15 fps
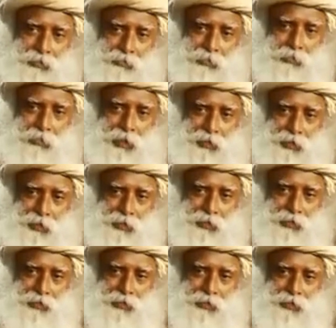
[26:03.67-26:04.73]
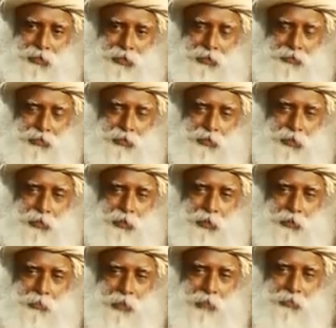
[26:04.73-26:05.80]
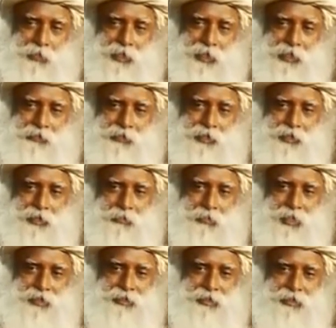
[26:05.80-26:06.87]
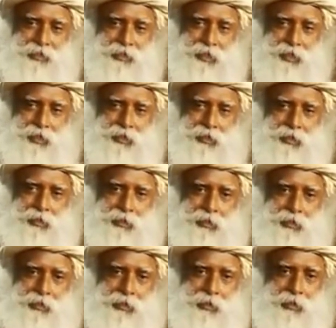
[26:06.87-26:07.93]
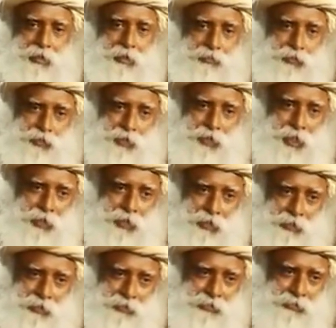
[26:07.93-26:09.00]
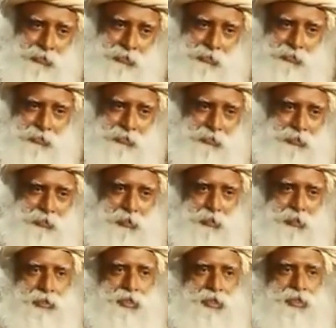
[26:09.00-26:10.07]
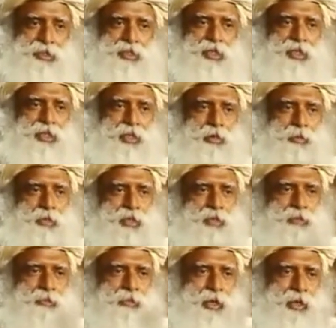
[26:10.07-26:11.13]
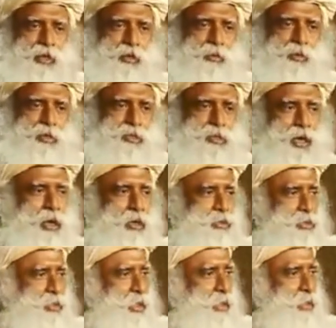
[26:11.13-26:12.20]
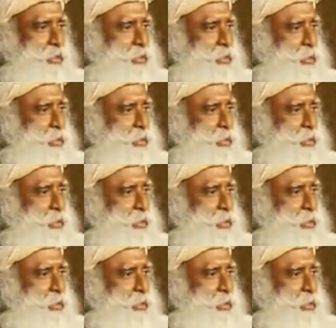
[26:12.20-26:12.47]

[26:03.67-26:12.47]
Even better, if you don't want to spend money even on the bus or car, all of you cycle. Just 3 kilometers, 5 kilometers outside